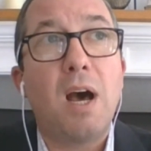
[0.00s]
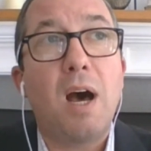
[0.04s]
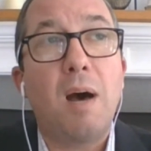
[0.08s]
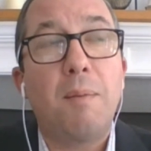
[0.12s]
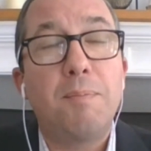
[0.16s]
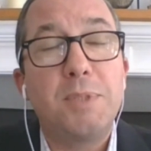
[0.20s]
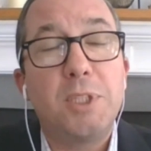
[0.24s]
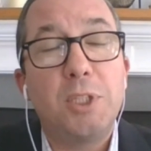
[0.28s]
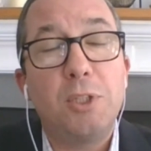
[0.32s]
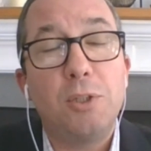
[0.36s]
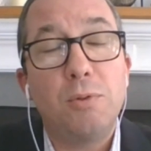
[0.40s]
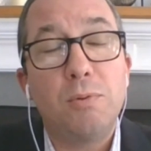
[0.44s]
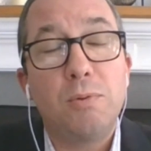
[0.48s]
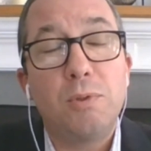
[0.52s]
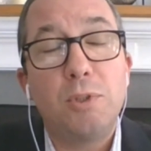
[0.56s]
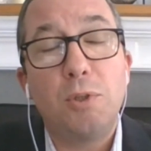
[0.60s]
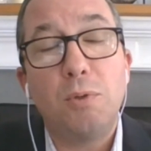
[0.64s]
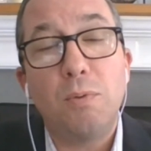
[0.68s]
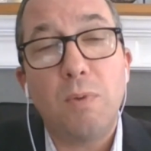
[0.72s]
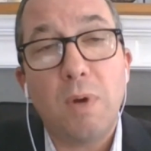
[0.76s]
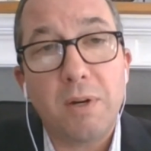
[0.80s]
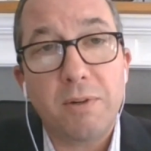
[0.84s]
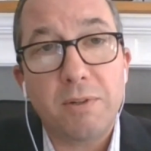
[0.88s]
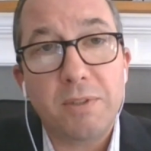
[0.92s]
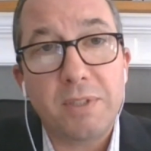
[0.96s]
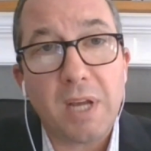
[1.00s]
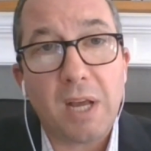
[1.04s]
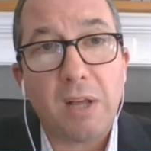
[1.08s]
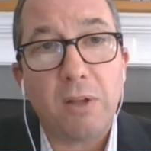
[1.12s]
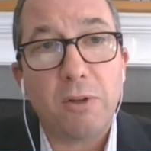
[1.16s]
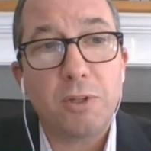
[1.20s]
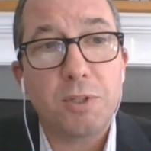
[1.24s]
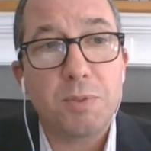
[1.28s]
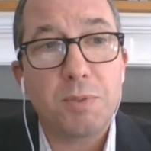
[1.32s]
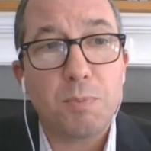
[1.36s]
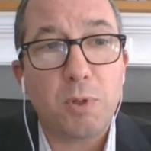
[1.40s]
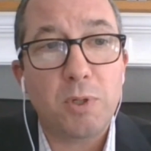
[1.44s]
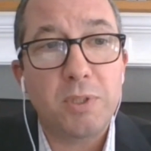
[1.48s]
up to two hundred
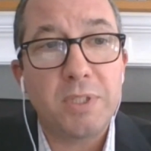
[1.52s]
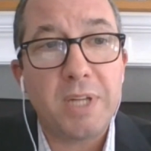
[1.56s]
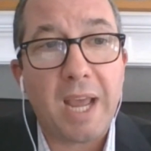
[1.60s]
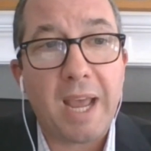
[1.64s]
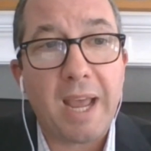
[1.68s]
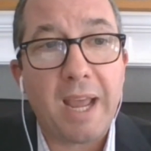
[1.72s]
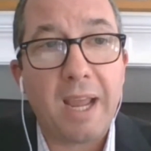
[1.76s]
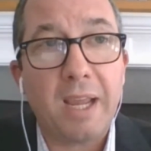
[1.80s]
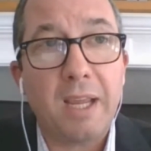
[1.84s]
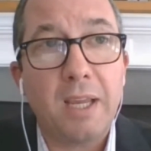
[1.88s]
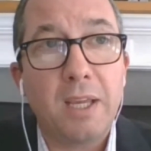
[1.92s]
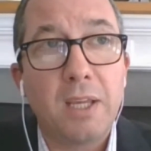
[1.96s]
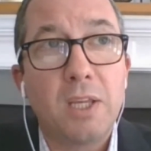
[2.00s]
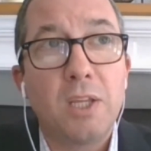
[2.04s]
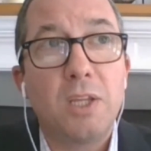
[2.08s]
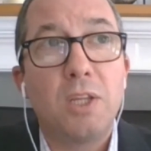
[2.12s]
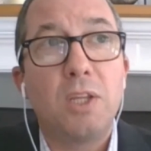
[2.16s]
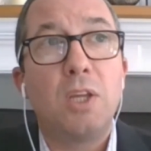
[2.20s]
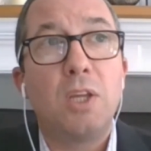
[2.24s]
dollars per day,